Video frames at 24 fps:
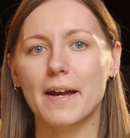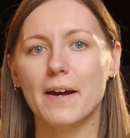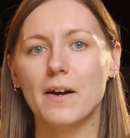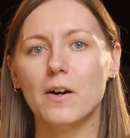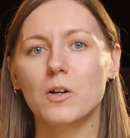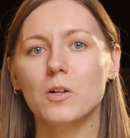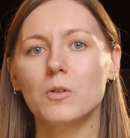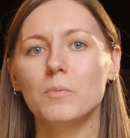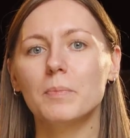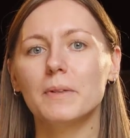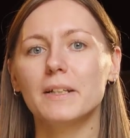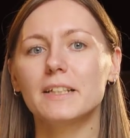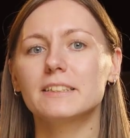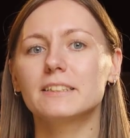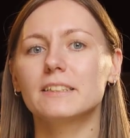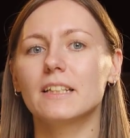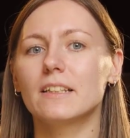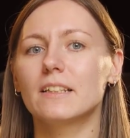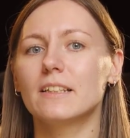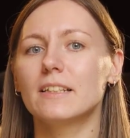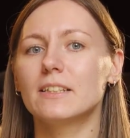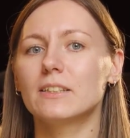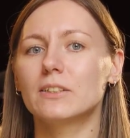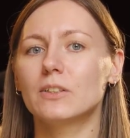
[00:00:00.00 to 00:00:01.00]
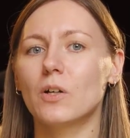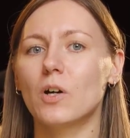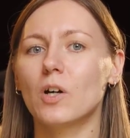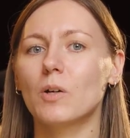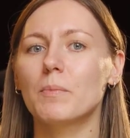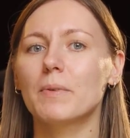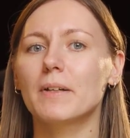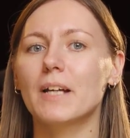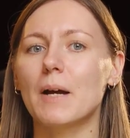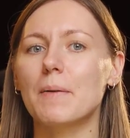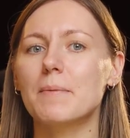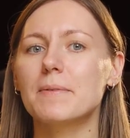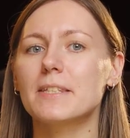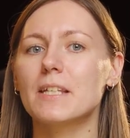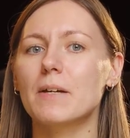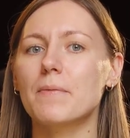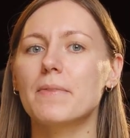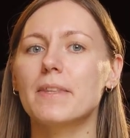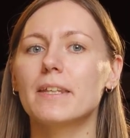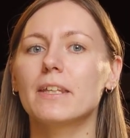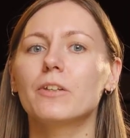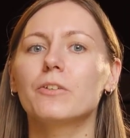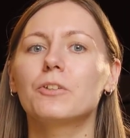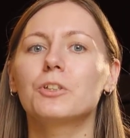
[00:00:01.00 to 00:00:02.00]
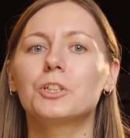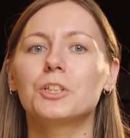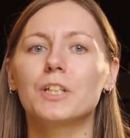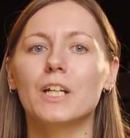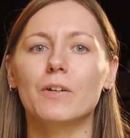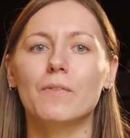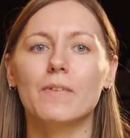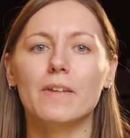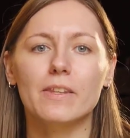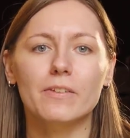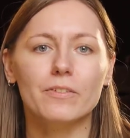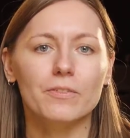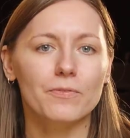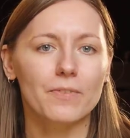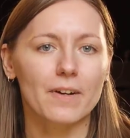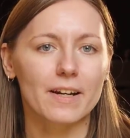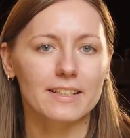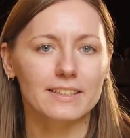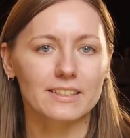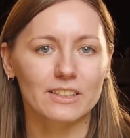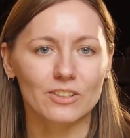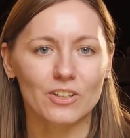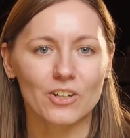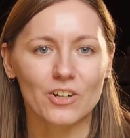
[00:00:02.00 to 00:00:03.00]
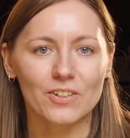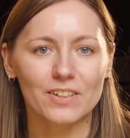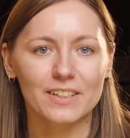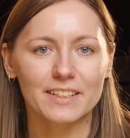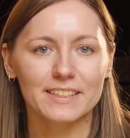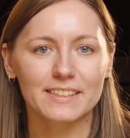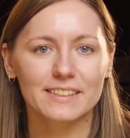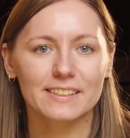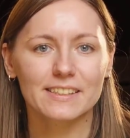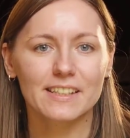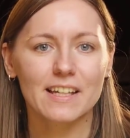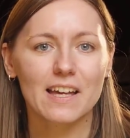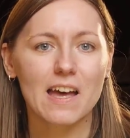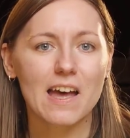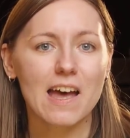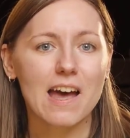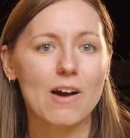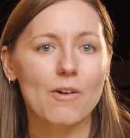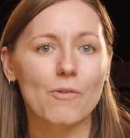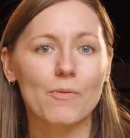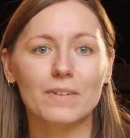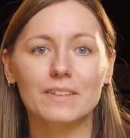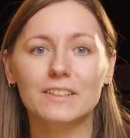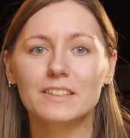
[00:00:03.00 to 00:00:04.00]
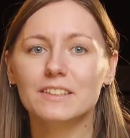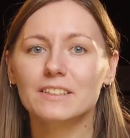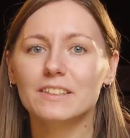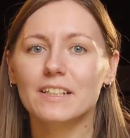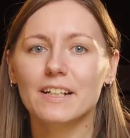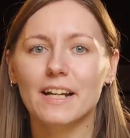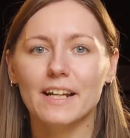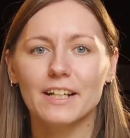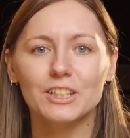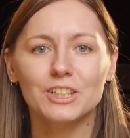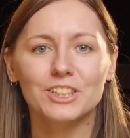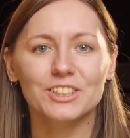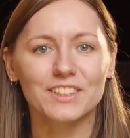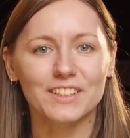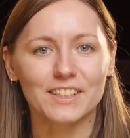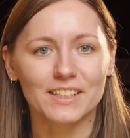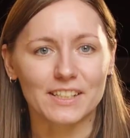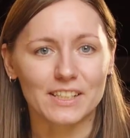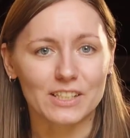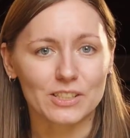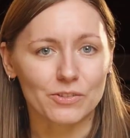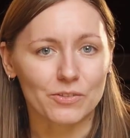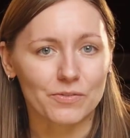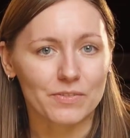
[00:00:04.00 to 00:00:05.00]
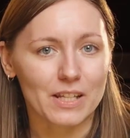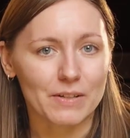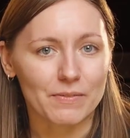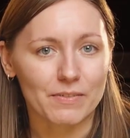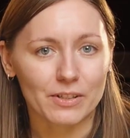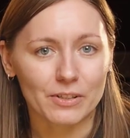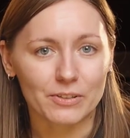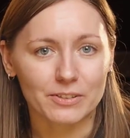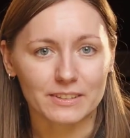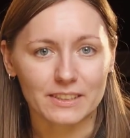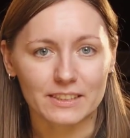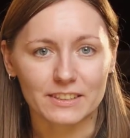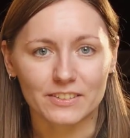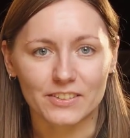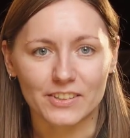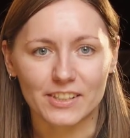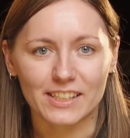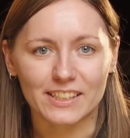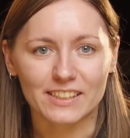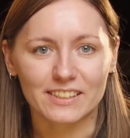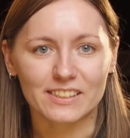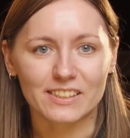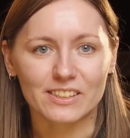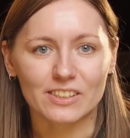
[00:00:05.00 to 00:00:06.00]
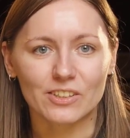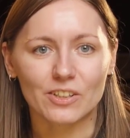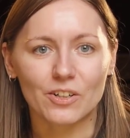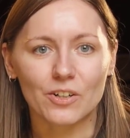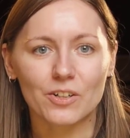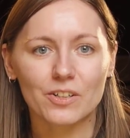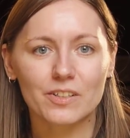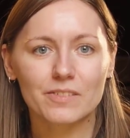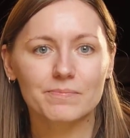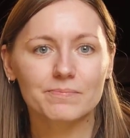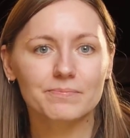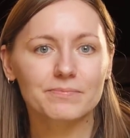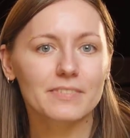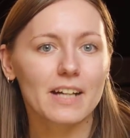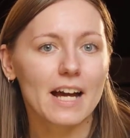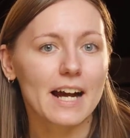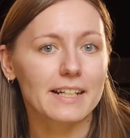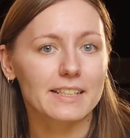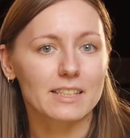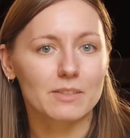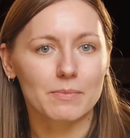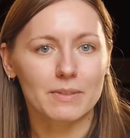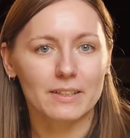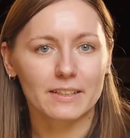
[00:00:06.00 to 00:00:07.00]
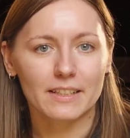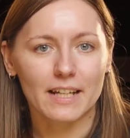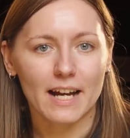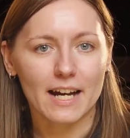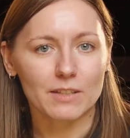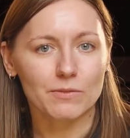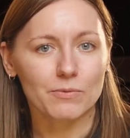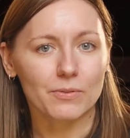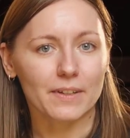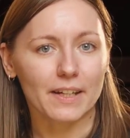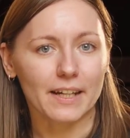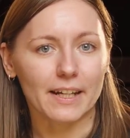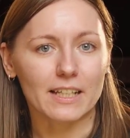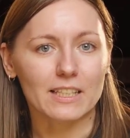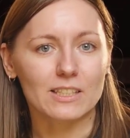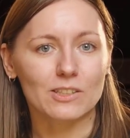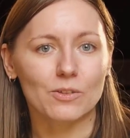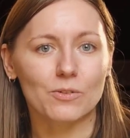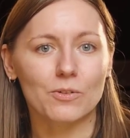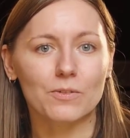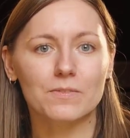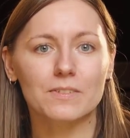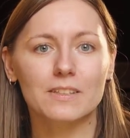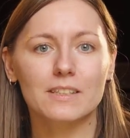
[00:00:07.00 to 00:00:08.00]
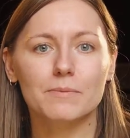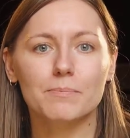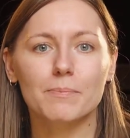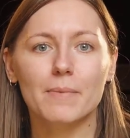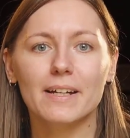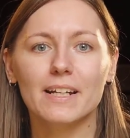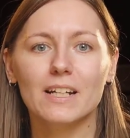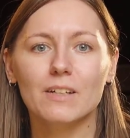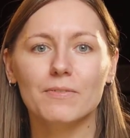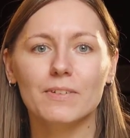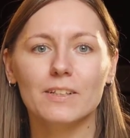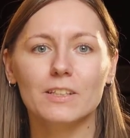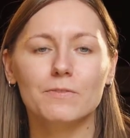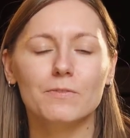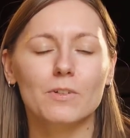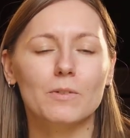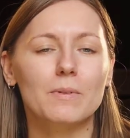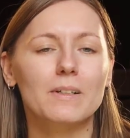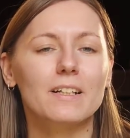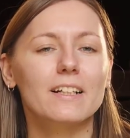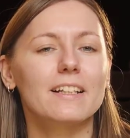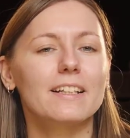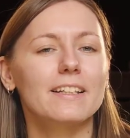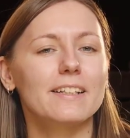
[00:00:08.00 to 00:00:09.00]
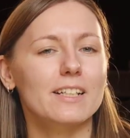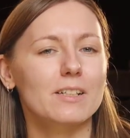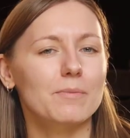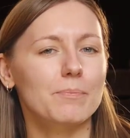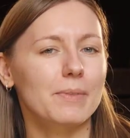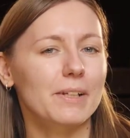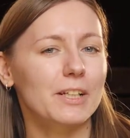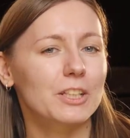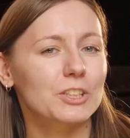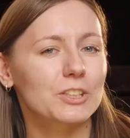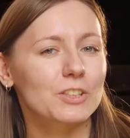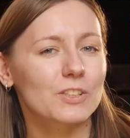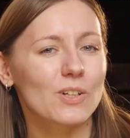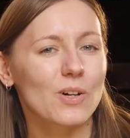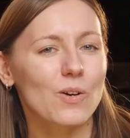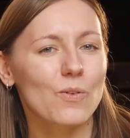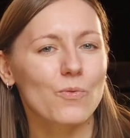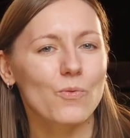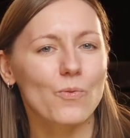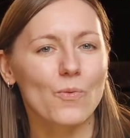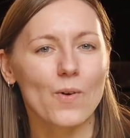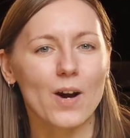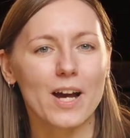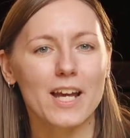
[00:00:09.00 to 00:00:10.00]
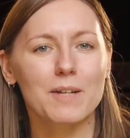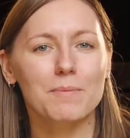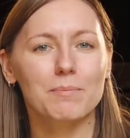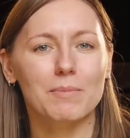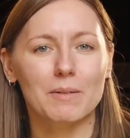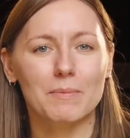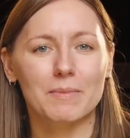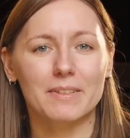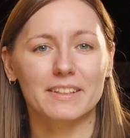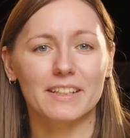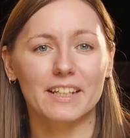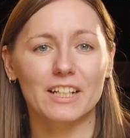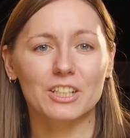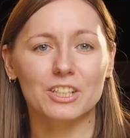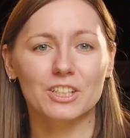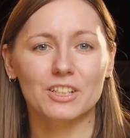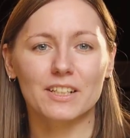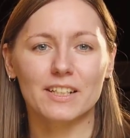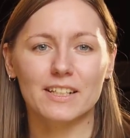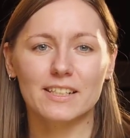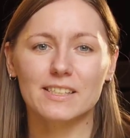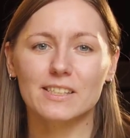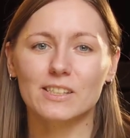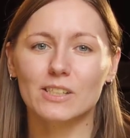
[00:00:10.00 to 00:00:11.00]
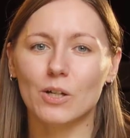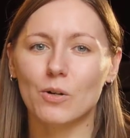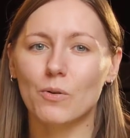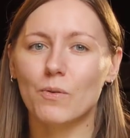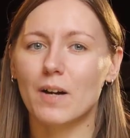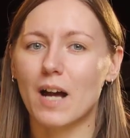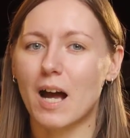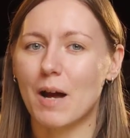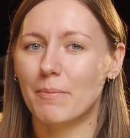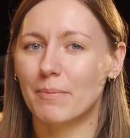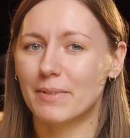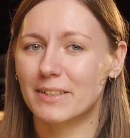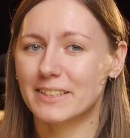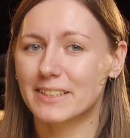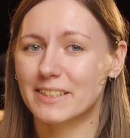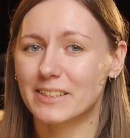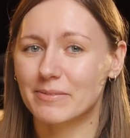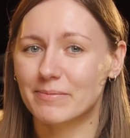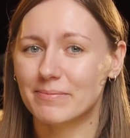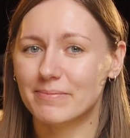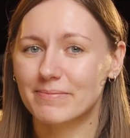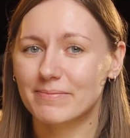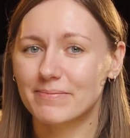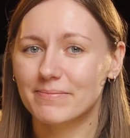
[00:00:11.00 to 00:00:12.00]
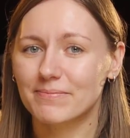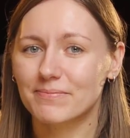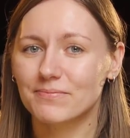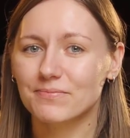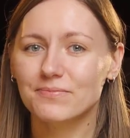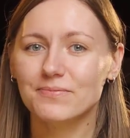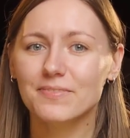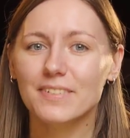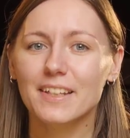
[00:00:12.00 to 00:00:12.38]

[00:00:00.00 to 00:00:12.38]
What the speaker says: My hope is that this talk becomes something you share with your friends and colleagues, whether they're engineers who've never used a screen reader or accessibility advocates who'd benefit from a clear picture of why implementation is so cumbersome.